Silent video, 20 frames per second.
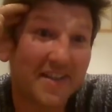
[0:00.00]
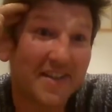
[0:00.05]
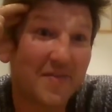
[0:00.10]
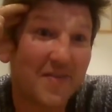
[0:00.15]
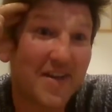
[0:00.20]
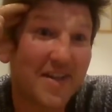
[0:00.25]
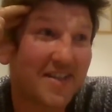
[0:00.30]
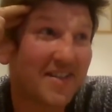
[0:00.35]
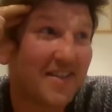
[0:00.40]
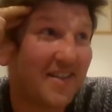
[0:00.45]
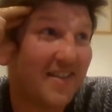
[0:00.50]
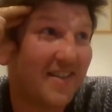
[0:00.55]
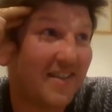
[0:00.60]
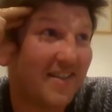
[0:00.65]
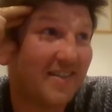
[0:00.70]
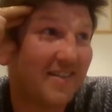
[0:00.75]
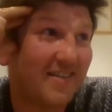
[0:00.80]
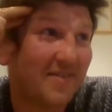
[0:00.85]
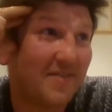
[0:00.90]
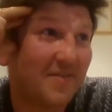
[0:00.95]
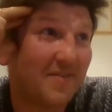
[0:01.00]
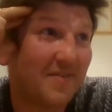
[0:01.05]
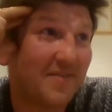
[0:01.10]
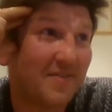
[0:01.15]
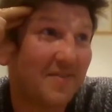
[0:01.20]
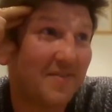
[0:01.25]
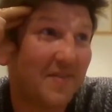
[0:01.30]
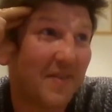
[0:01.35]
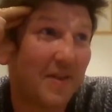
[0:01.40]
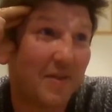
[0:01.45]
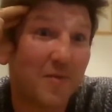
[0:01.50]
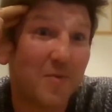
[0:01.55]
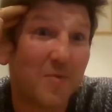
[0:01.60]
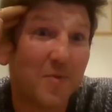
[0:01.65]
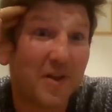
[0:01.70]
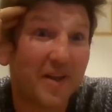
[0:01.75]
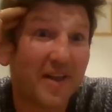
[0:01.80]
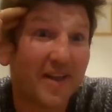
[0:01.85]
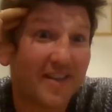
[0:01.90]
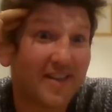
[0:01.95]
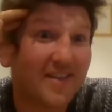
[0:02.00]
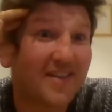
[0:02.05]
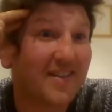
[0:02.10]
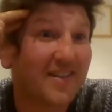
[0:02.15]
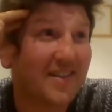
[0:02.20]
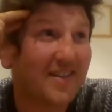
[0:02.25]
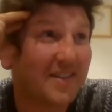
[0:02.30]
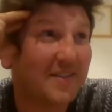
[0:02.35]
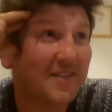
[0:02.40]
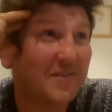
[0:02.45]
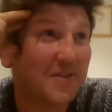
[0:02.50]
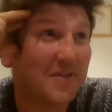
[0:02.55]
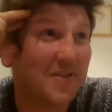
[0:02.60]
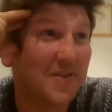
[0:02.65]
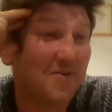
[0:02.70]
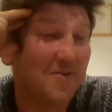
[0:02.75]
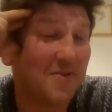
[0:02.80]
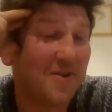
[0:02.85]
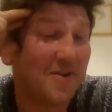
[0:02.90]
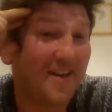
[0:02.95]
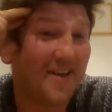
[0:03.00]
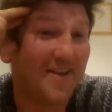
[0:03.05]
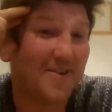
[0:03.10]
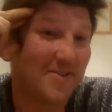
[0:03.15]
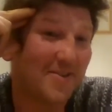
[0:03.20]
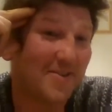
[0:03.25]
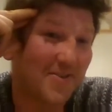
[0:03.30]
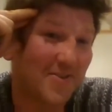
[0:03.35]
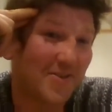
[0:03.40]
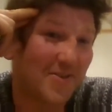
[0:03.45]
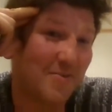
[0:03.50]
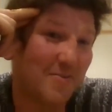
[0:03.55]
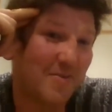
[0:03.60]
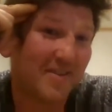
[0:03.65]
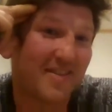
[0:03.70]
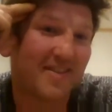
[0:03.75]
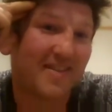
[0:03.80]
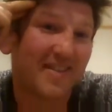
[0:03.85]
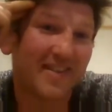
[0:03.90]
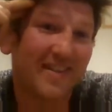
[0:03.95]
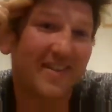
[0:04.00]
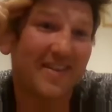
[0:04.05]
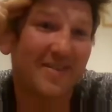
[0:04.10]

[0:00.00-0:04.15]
they've actually, well, from what I can see, they've done a really good job at